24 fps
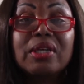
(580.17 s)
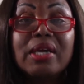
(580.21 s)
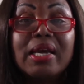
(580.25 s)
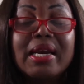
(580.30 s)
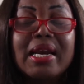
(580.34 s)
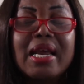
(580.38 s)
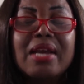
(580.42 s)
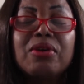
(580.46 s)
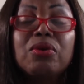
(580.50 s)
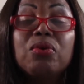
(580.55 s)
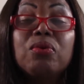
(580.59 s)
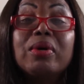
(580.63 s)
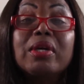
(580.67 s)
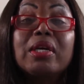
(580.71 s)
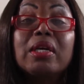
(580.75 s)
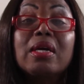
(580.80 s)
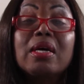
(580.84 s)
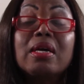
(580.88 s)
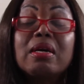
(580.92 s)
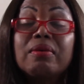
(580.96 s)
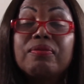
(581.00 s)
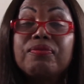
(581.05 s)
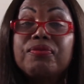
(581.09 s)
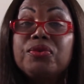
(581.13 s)
And I know a
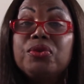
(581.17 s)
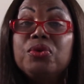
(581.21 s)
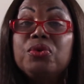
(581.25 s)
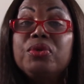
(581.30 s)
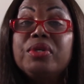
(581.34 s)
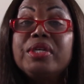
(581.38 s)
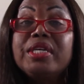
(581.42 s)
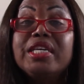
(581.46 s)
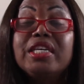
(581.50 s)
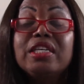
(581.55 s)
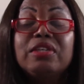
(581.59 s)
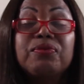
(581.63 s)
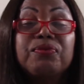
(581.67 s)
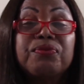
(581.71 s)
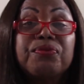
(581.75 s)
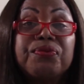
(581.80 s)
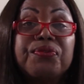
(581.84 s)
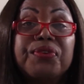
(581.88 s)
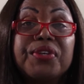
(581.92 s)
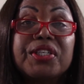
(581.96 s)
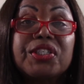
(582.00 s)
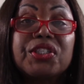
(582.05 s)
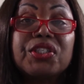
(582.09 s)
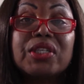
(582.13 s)
lot of you eat
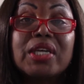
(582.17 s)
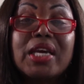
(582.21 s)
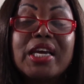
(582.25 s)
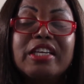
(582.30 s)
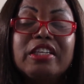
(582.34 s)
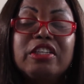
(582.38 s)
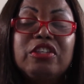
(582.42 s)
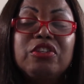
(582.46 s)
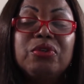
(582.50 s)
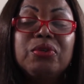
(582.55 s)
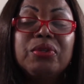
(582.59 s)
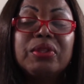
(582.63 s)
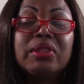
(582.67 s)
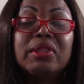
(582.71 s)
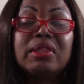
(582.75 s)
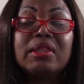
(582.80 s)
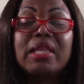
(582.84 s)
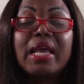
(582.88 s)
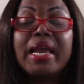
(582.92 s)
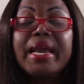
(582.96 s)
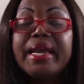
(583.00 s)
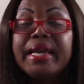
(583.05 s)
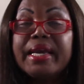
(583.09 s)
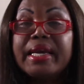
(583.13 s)
fish and you
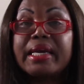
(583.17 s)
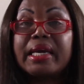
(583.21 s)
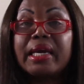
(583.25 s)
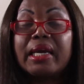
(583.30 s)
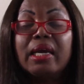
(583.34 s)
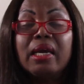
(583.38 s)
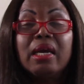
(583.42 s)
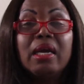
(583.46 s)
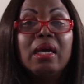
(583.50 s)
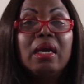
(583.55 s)
think